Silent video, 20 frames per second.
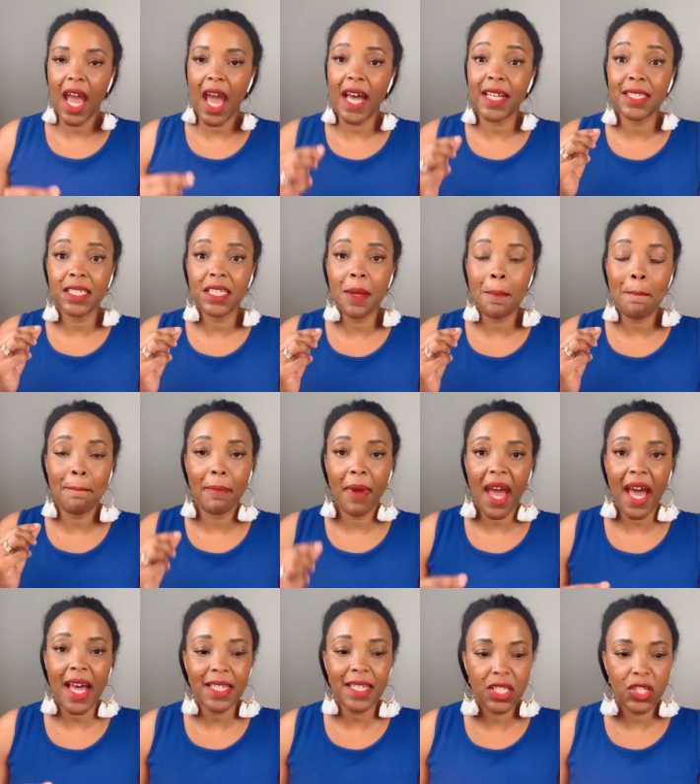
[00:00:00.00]
As an
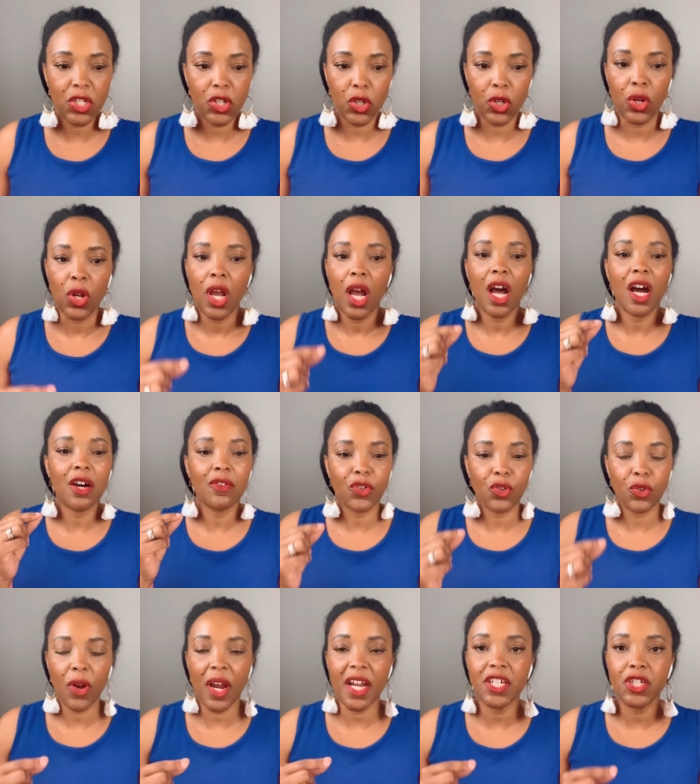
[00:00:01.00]
ambassador
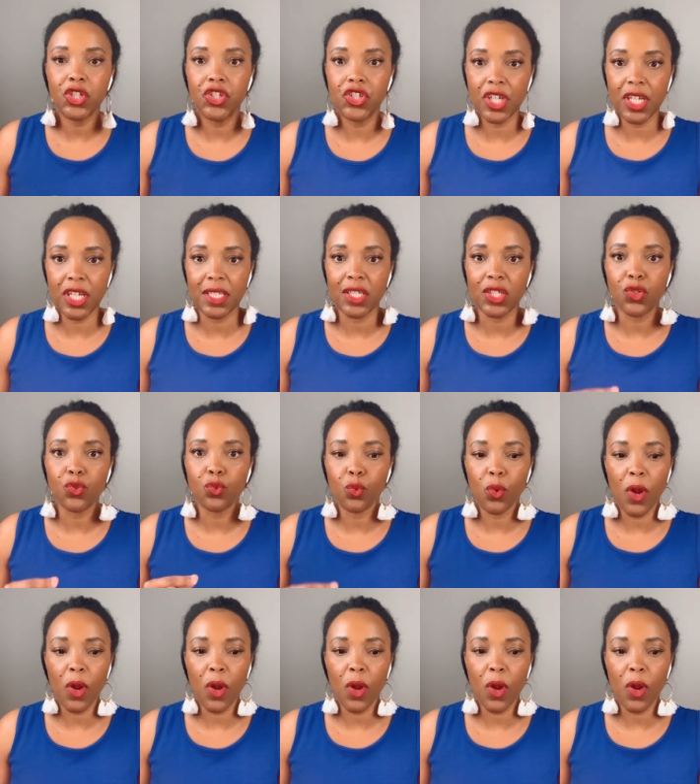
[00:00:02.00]
of Christ Jesus,